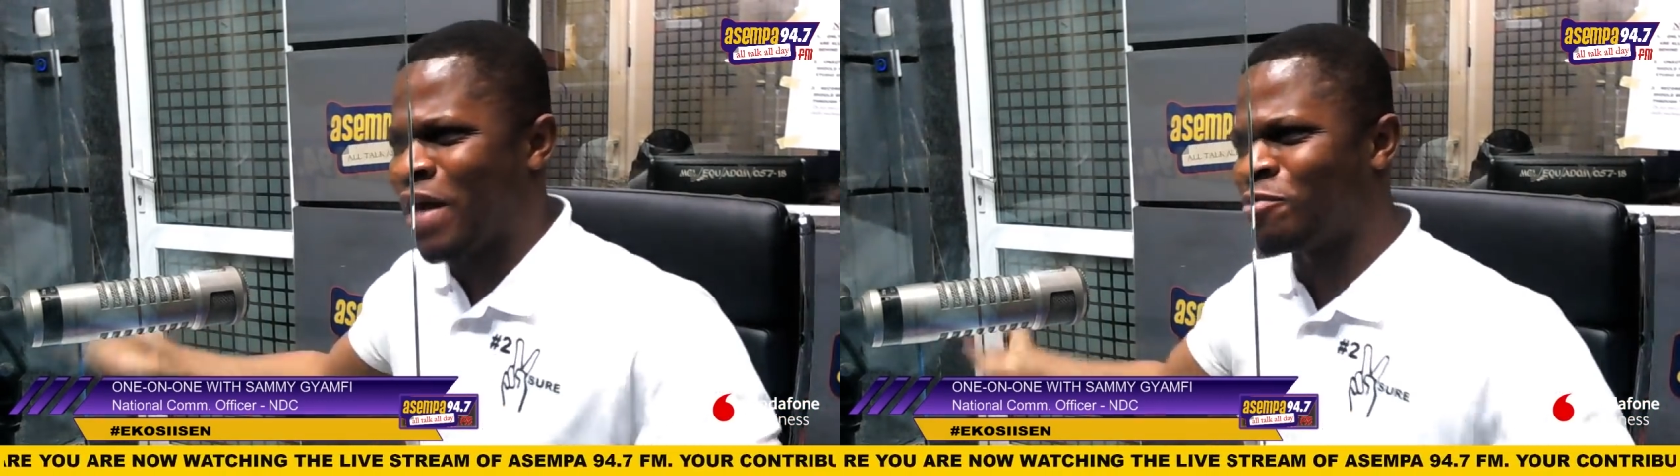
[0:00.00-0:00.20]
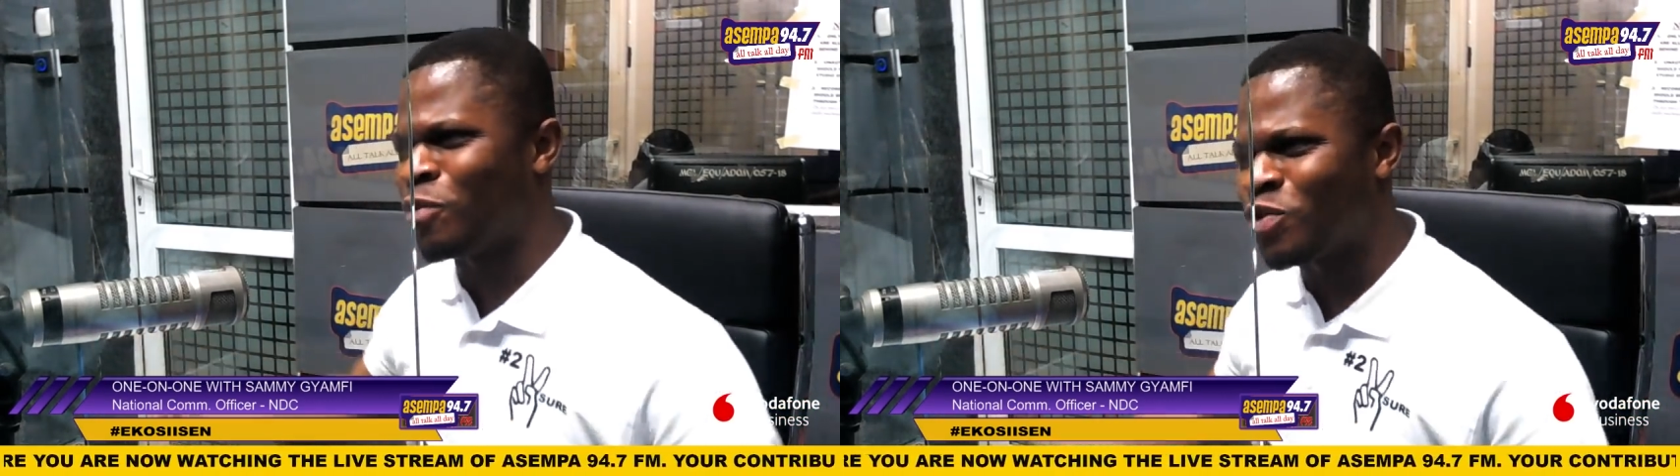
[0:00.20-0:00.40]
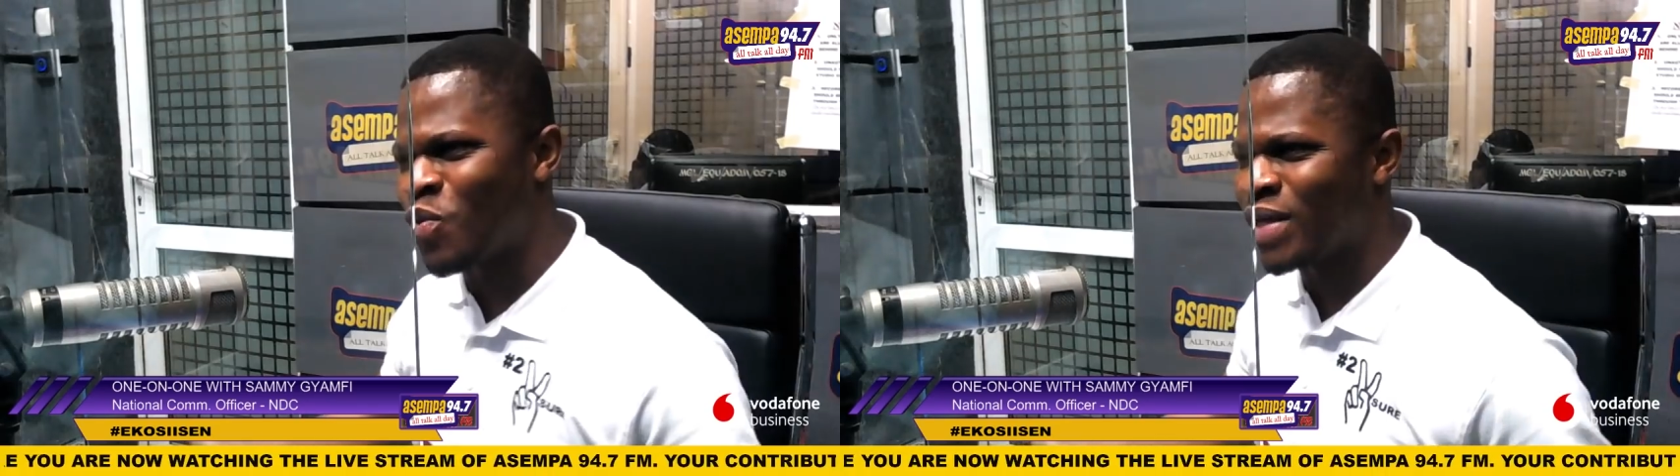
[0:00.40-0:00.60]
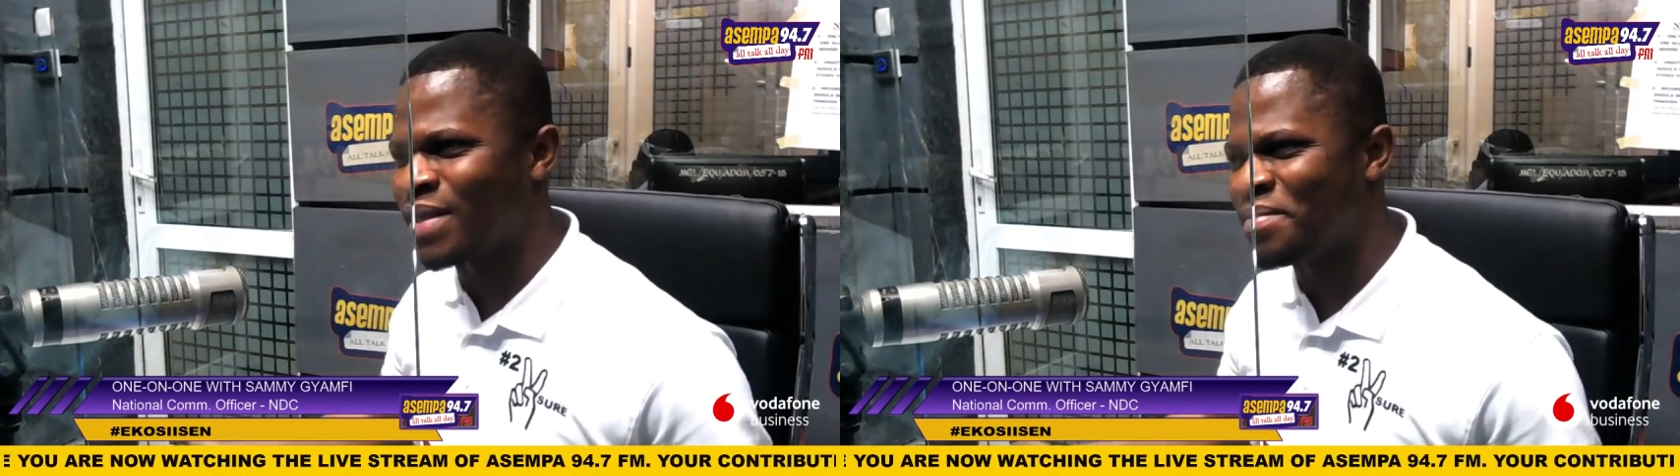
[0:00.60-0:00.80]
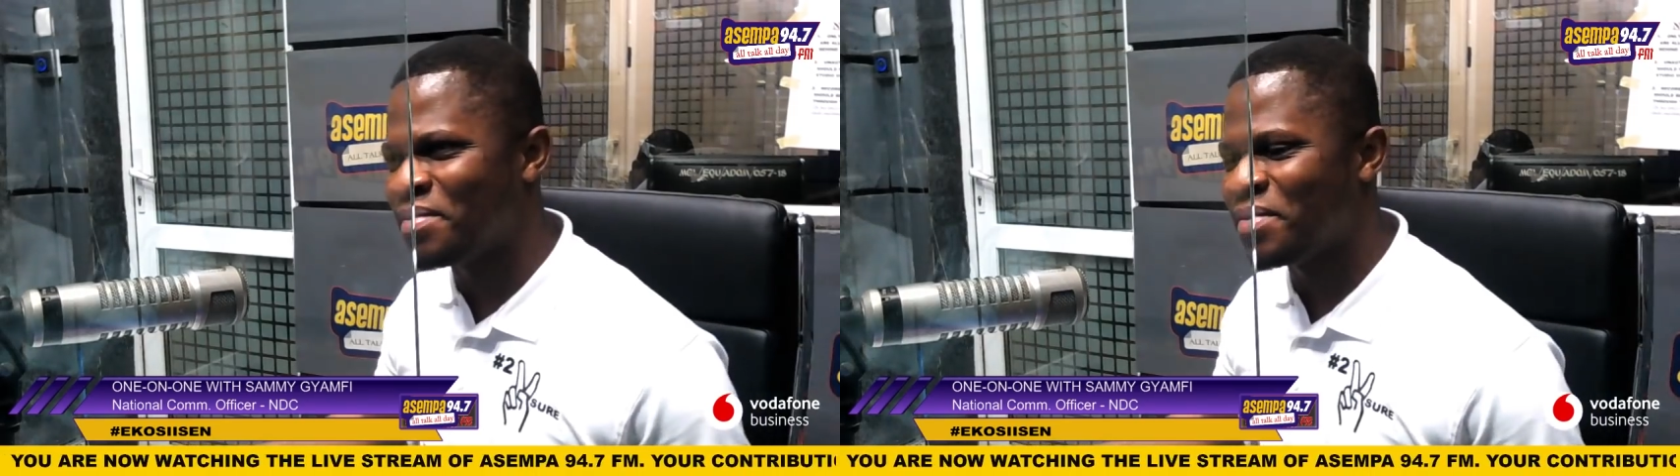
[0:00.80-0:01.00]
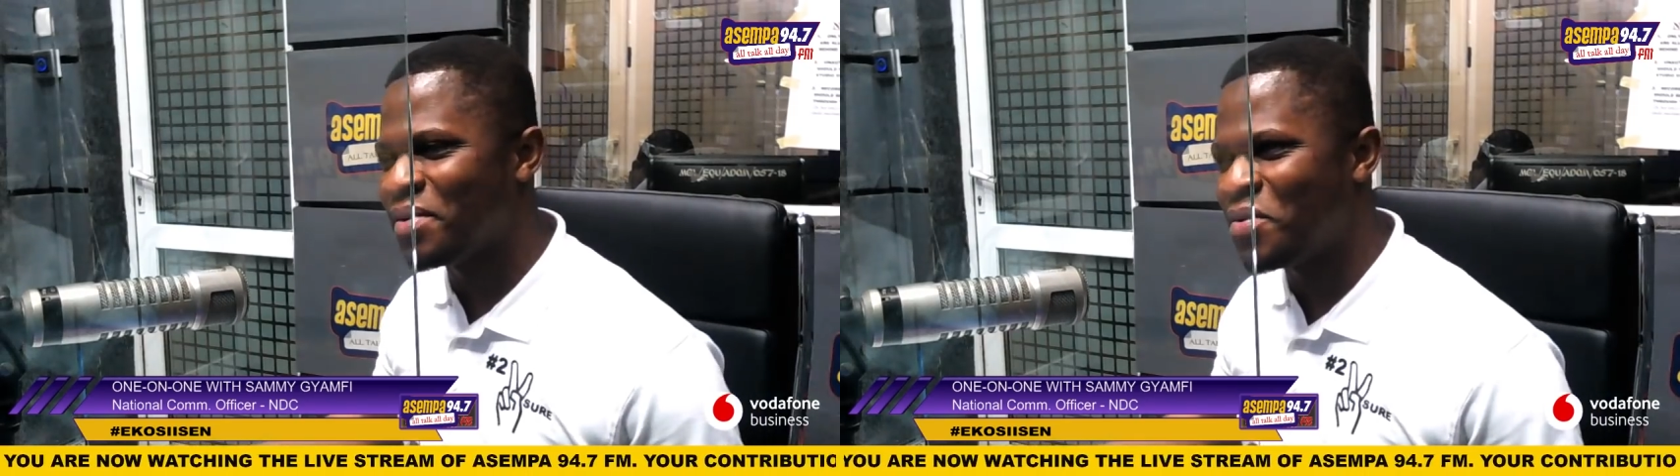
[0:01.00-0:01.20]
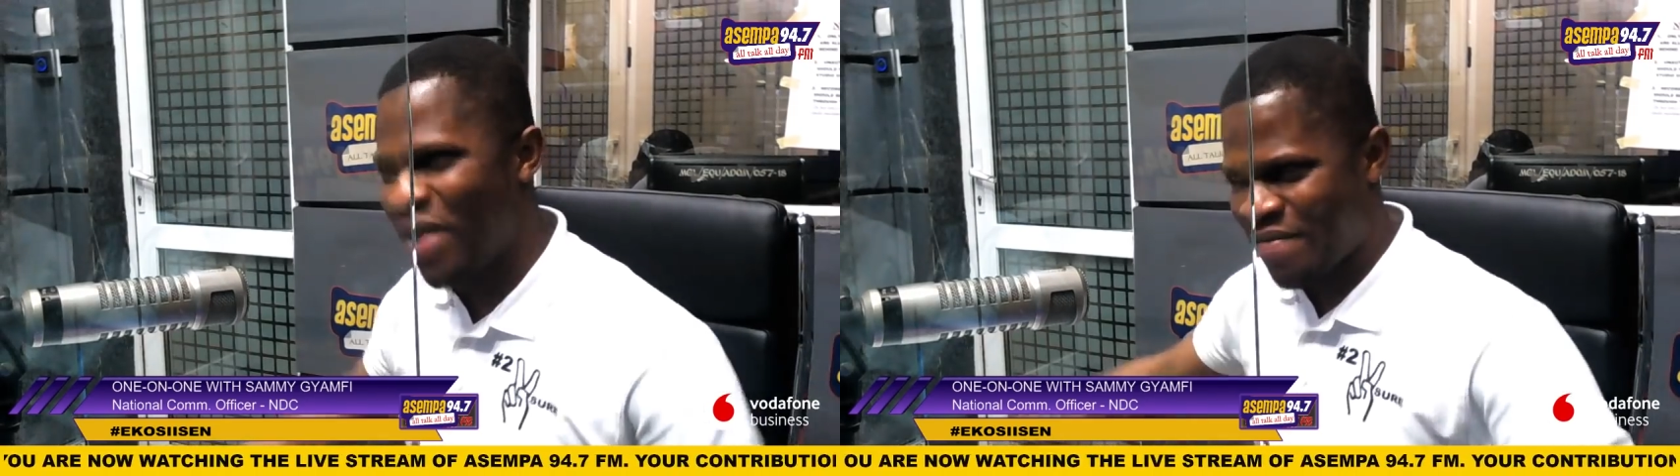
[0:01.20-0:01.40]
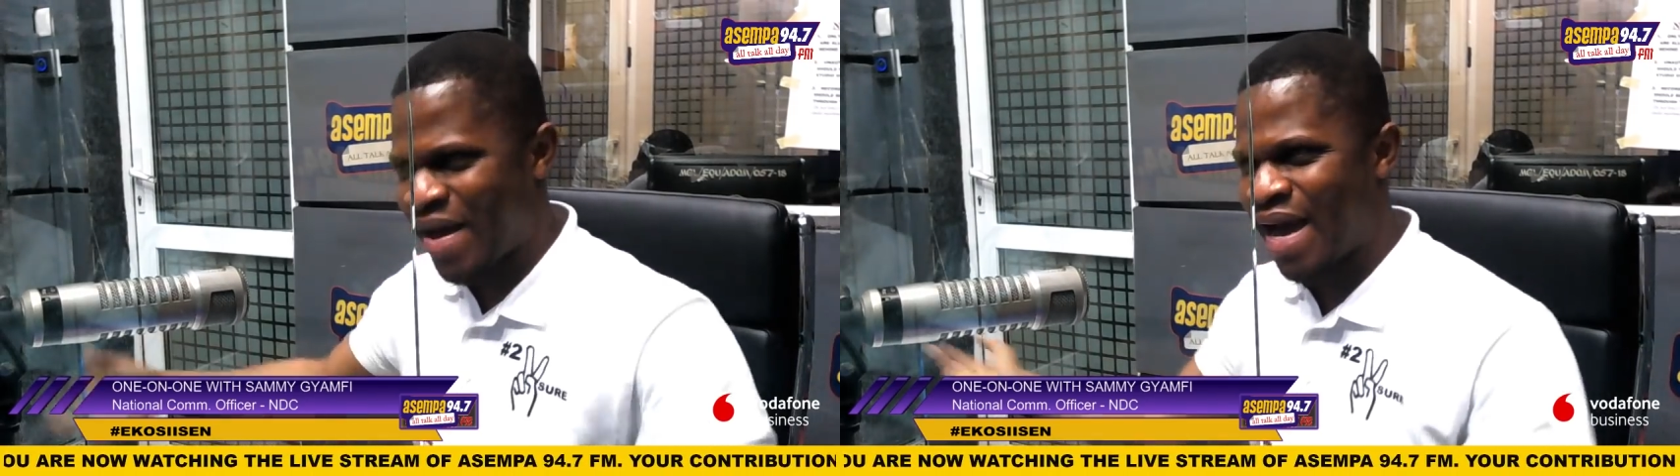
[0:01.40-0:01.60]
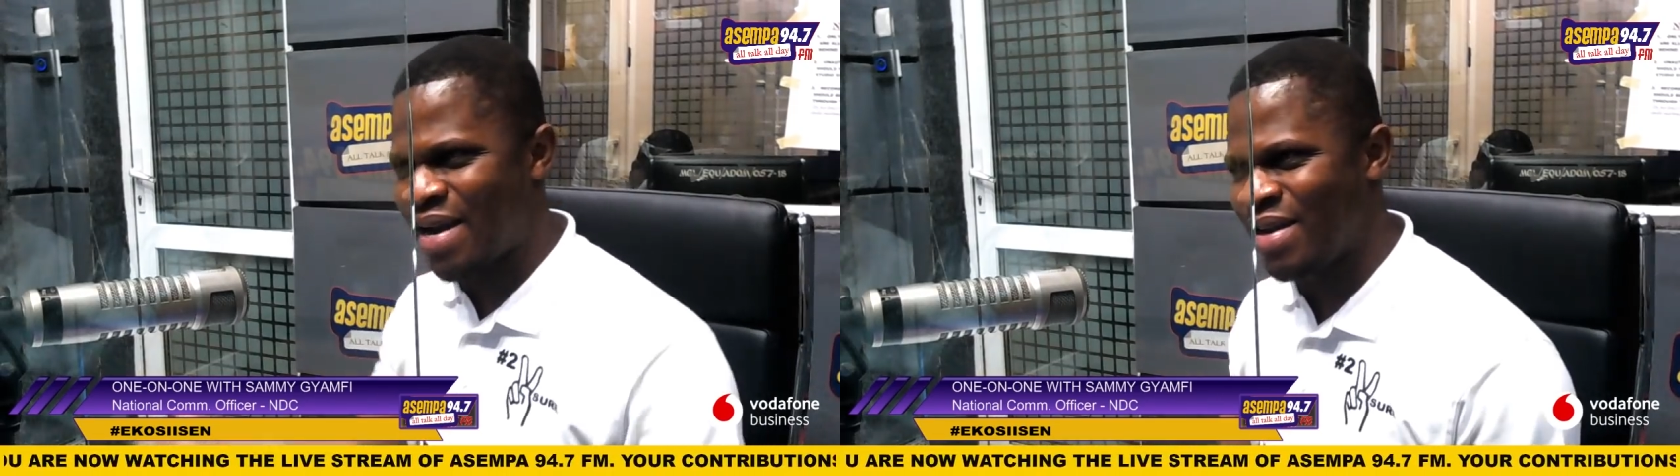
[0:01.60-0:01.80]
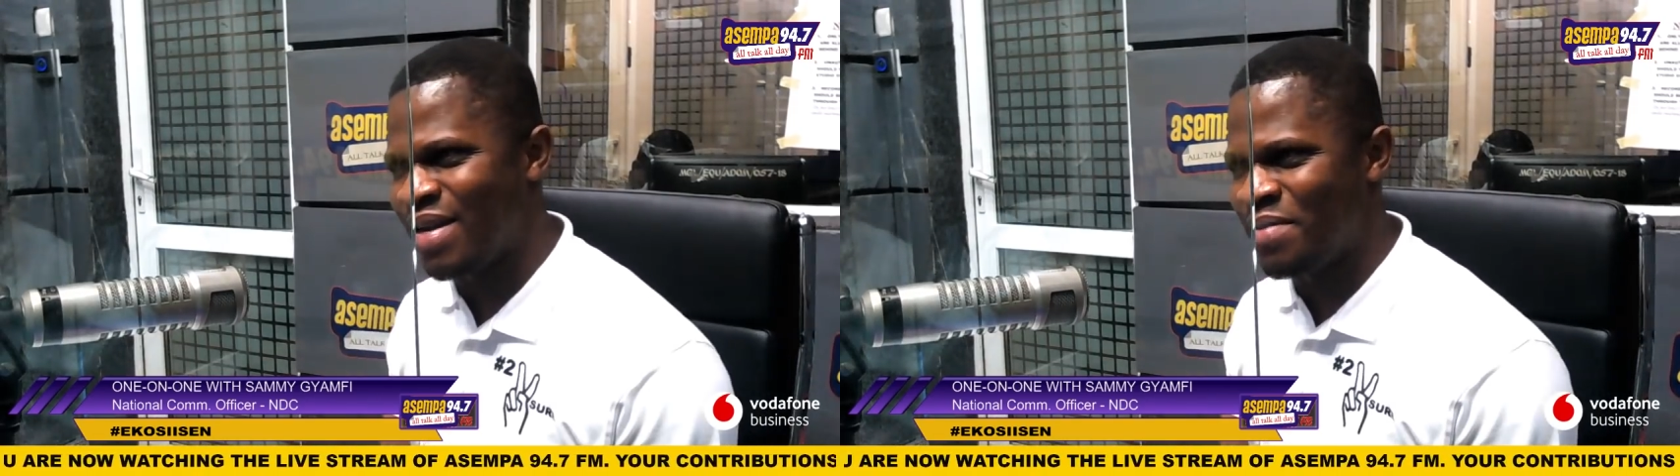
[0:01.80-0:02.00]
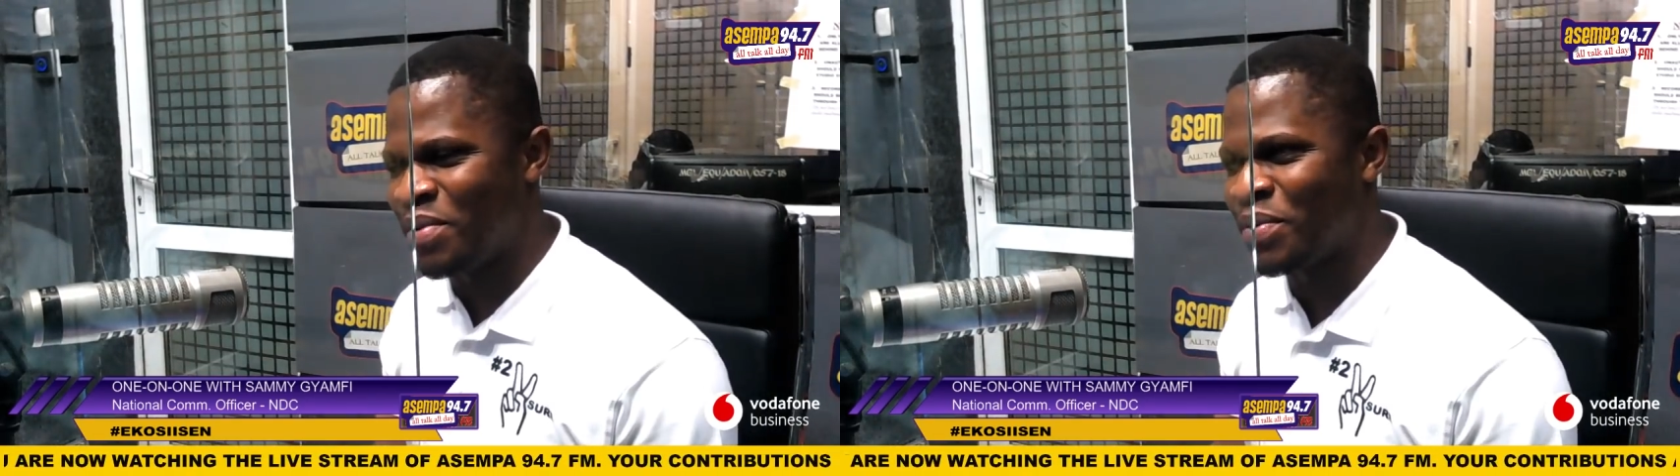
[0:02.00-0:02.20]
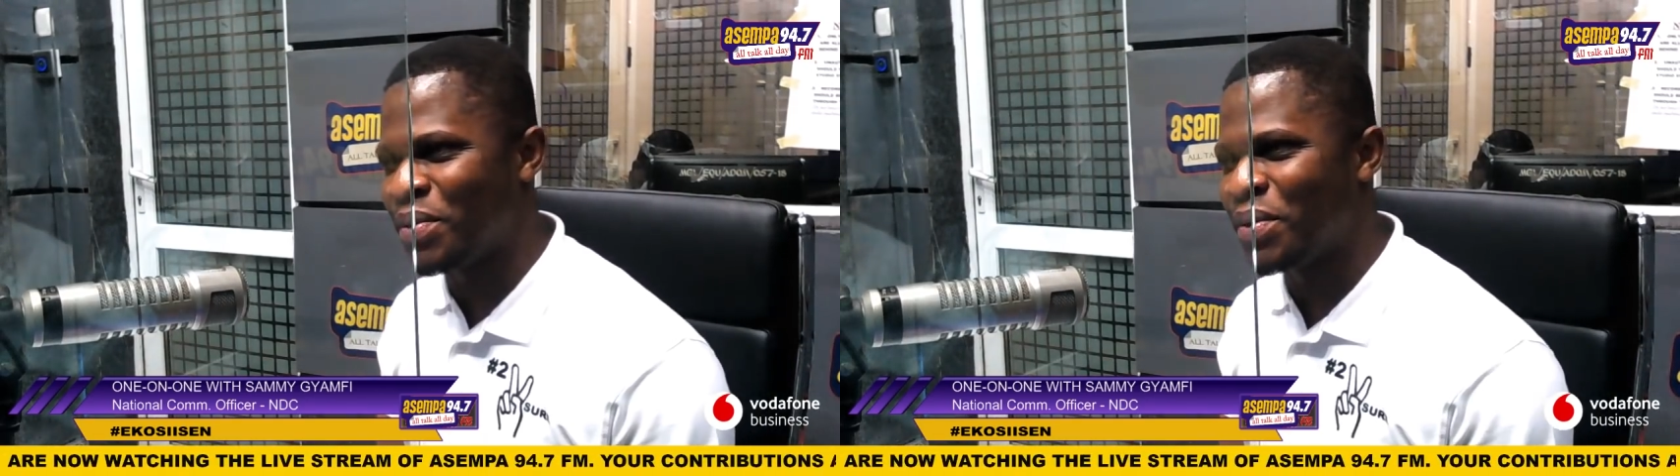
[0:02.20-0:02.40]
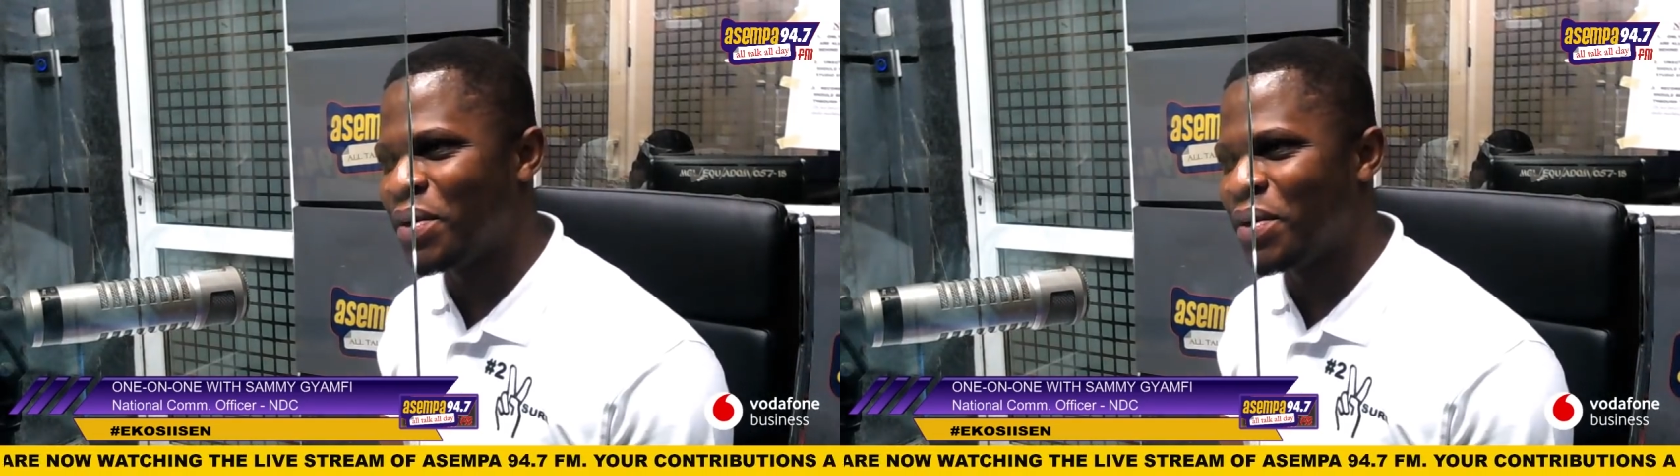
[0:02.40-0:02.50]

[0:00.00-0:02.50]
passport to one we have fagana ni bi ho.